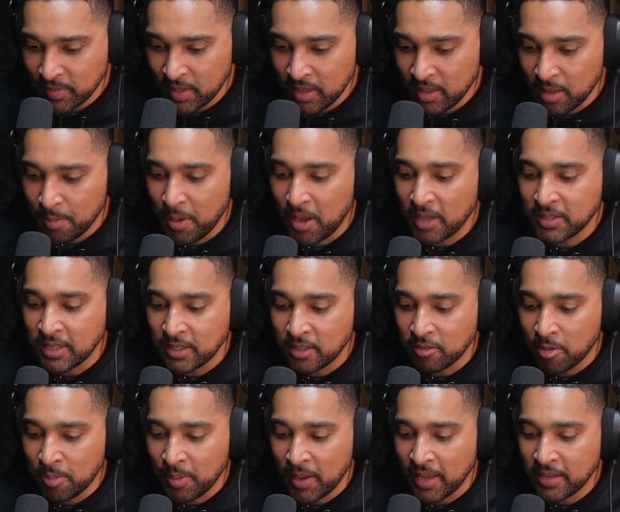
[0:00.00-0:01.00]
The bartender
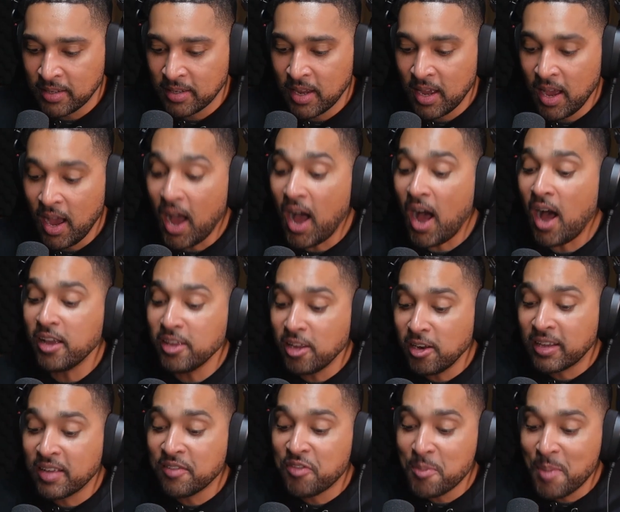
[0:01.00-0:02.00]
replied, "Oh, you're
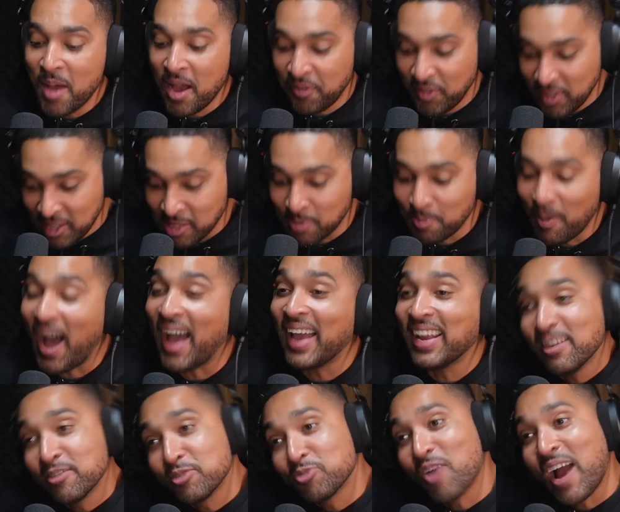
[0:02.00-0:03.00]
looking for Murphy the spy. He
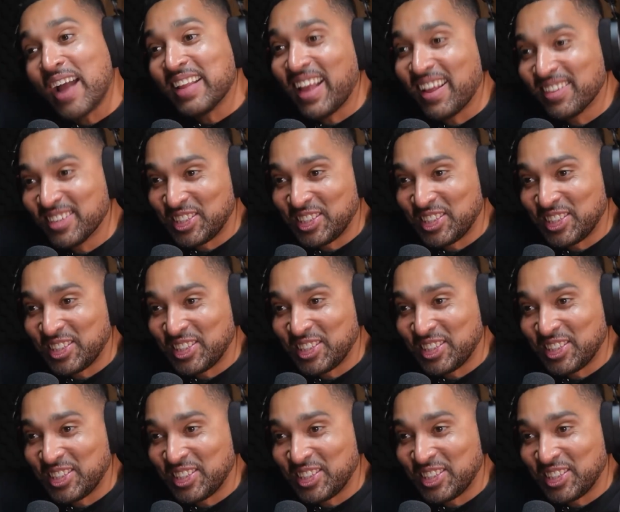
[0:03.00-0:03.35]
lives right down the